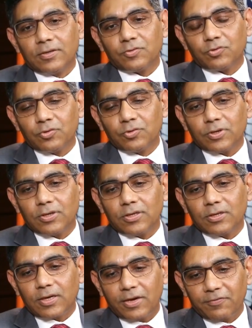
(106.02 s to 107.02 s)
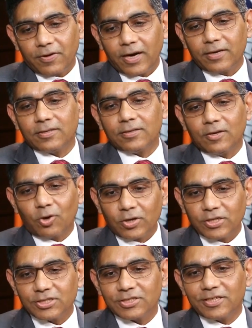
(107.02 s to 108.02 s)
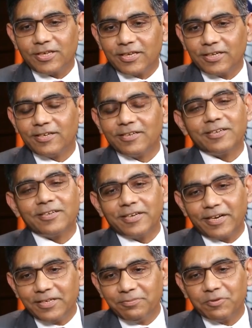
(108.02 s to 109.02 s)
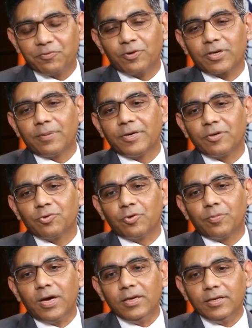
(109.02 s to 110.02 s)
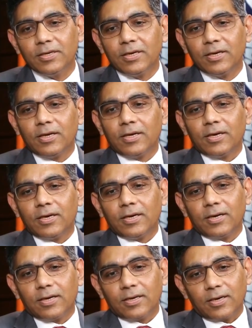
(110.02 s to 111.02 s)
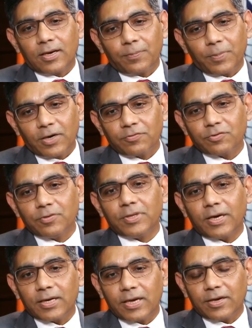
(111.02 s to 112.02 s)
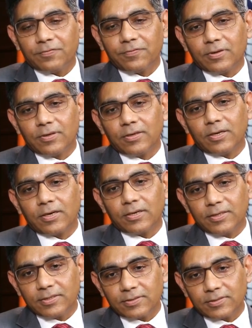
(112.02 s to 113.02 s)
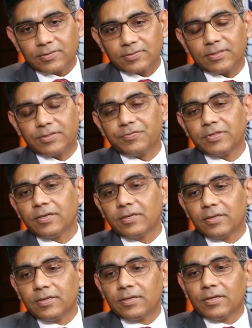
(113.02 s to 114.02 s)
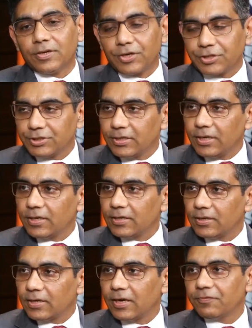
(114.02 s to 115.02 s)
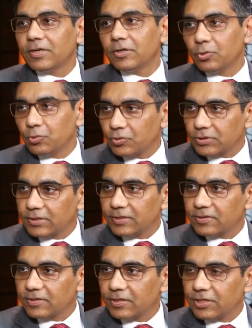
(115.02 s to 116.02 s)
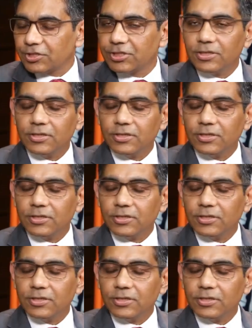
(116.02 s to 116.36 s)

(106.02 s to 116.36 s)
So I've had a longish inning in Delhi before coming to Oman. Apart from that, I have earlier served in Russia. I have done 2 stints in Russia.